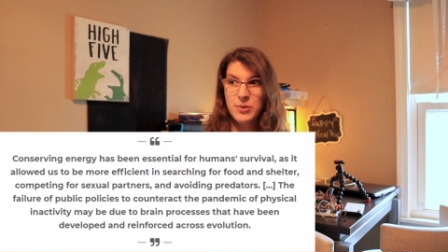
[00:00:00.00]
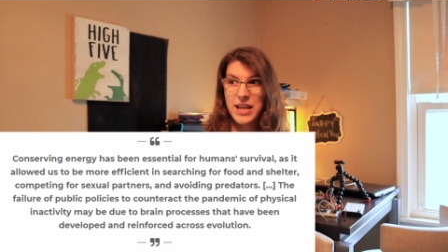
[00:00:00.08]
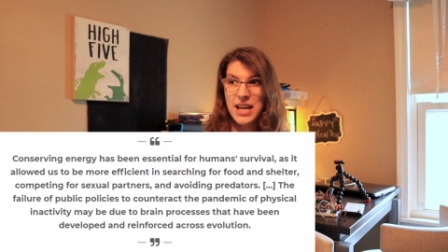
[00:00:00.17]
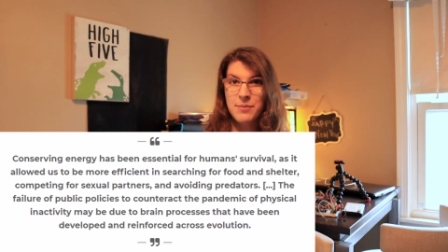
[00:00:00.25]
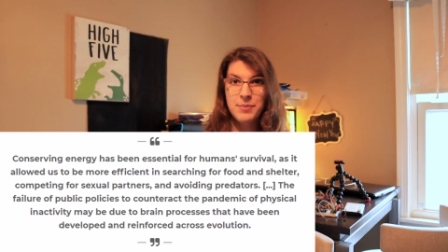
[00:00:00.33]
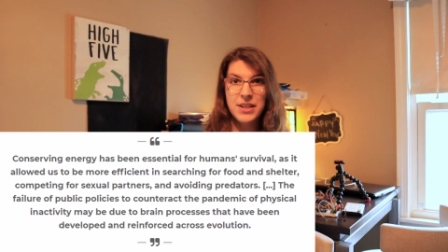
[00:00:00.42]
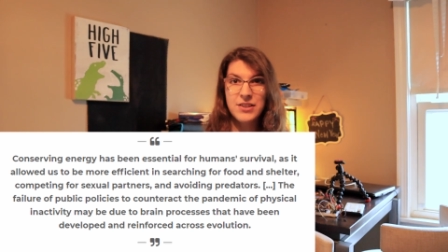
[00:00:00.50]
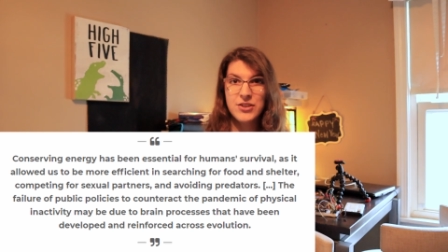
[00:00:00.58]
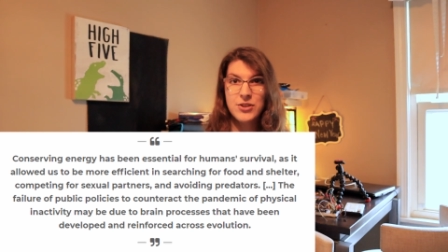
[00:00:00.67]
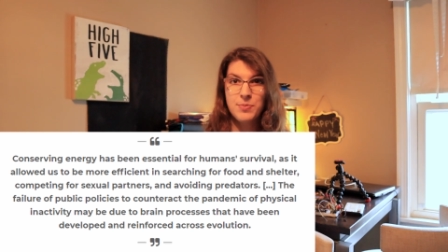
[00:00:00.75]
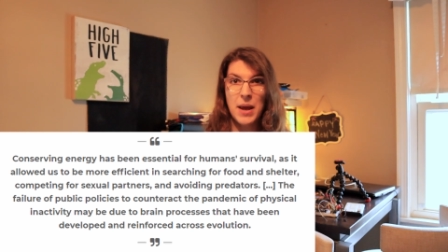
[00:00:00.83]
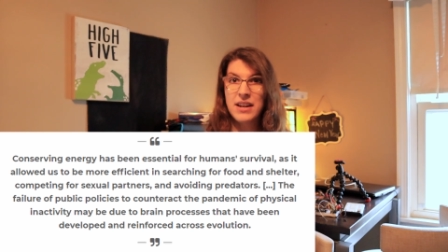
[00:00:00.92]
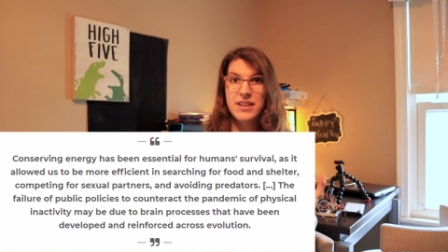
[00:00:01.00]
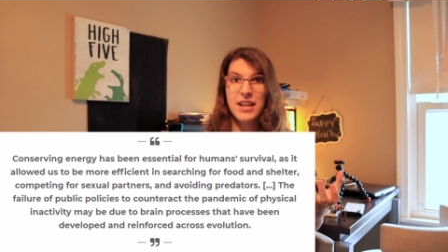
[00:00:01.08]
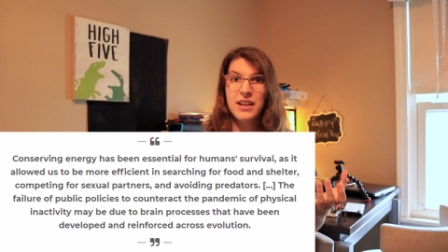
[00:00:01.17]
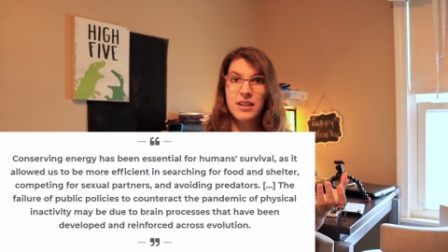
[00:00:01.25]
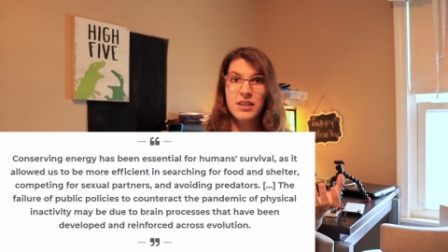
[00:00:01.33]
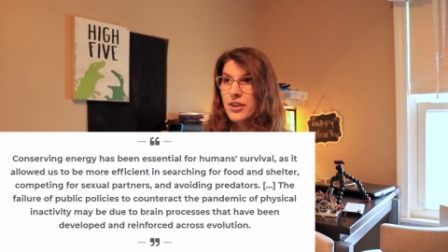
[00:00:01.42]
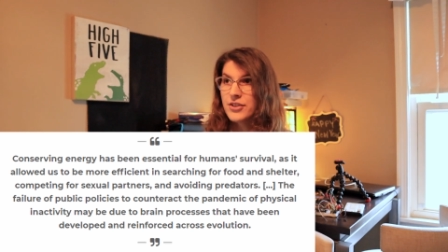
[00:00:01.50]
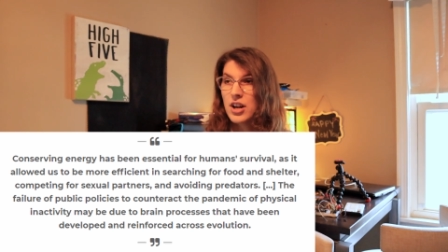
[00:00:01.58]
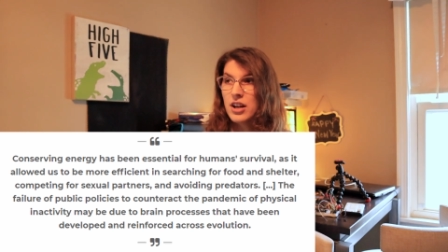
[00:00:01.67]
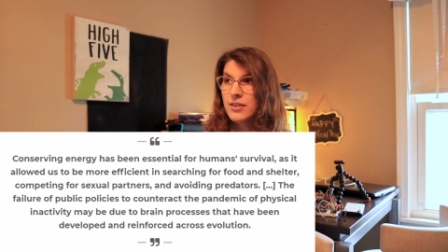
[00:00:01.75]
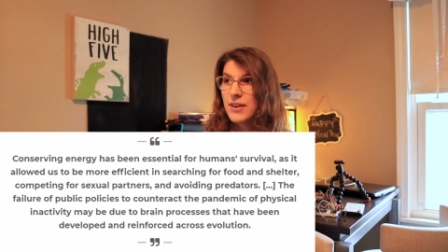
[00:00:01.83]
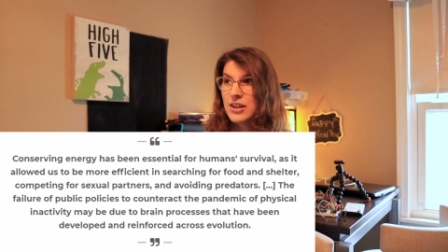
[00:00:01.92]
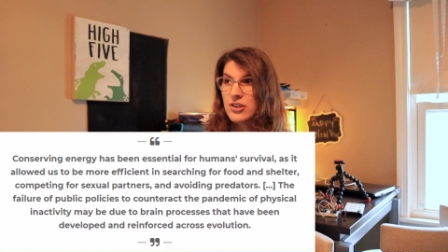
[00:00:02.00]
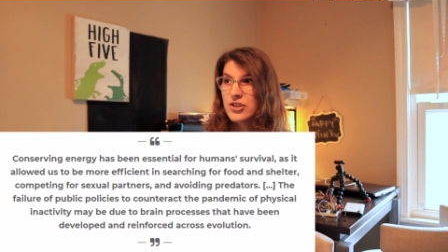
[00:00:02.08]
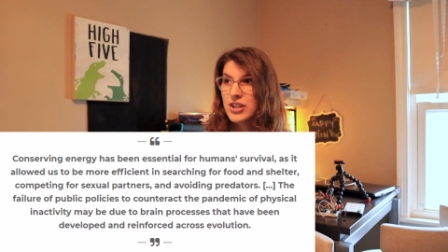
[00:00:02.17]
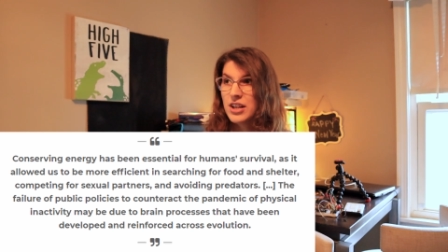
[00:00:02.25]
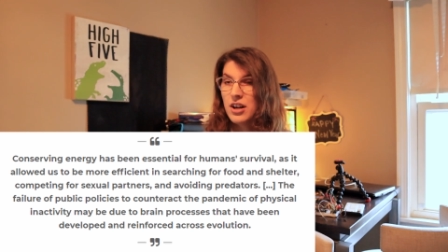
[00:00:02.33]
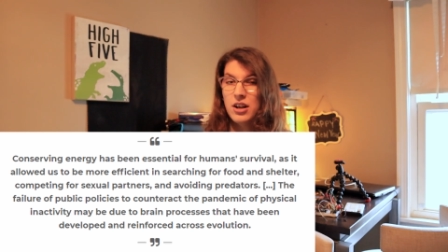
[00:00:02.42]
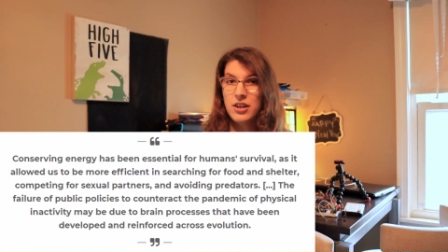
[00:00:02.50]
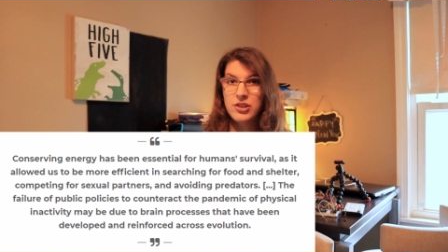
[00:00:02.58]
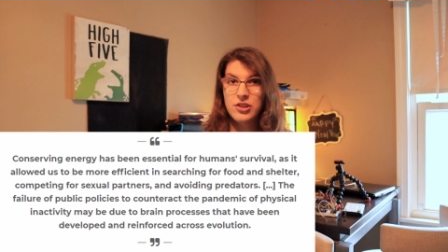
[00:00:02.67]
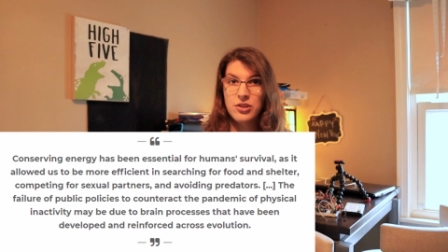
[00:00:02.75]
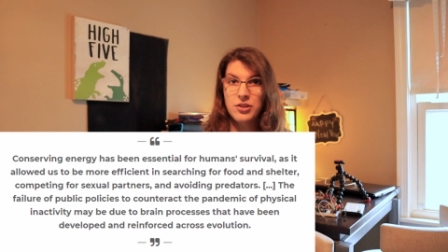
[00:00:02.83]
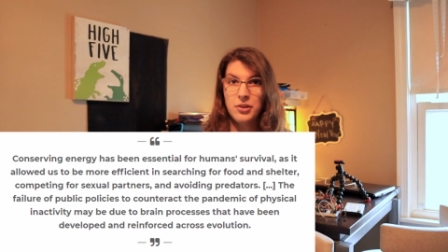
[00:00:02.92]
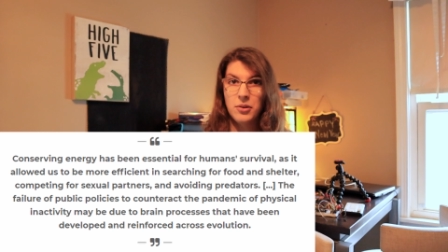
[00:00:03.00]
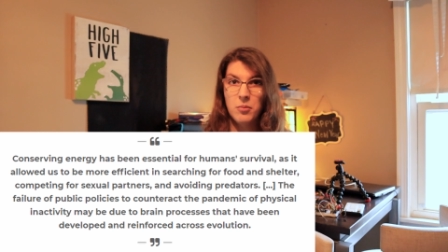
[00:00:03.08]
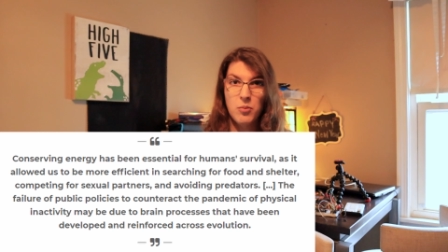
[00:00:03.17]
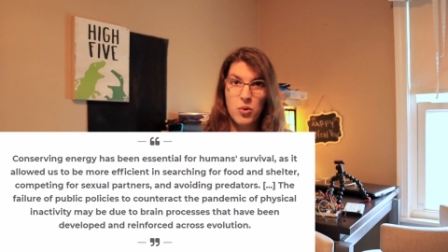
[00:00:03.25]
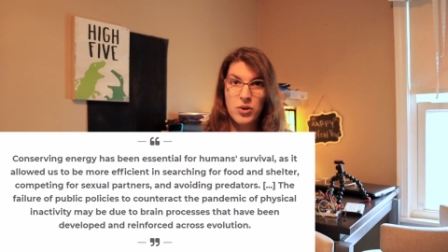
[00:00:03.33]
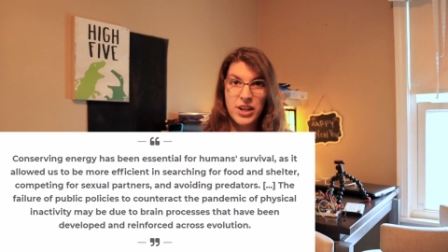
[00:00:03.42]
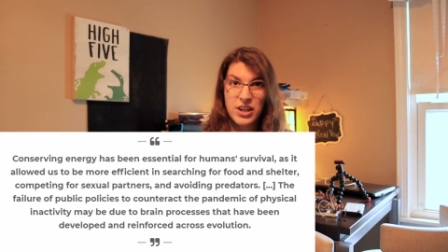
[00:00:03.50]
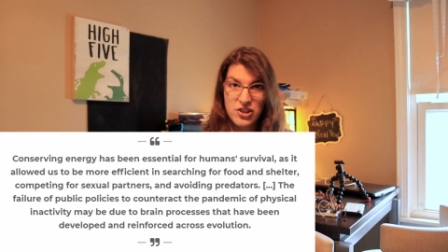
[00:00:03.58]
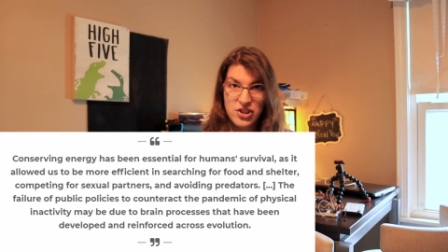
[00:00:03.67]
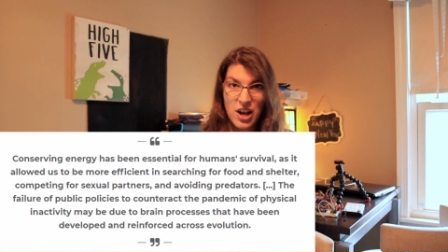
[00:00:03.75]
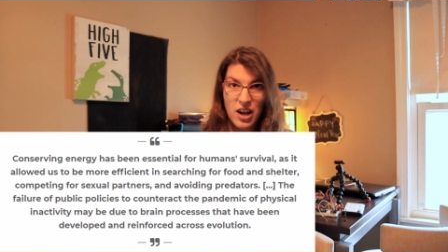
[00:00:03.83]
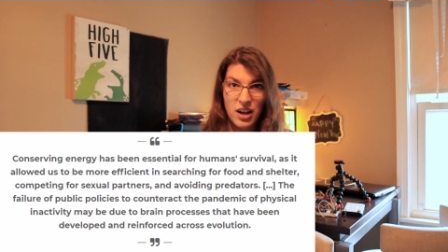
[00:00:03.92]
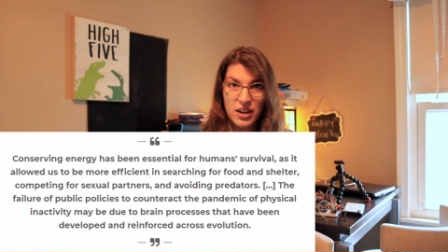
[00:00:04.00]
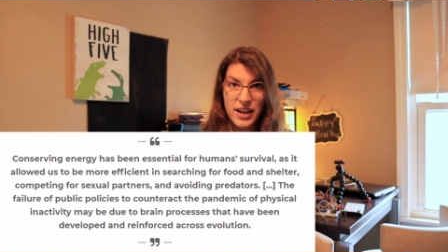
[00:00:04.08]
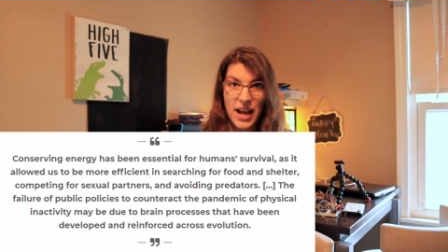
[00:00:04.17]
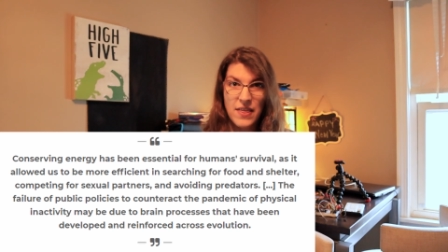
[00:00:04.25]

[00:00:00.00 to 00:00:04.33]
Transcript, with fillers: you can't be spending a ton of energy on your morning jog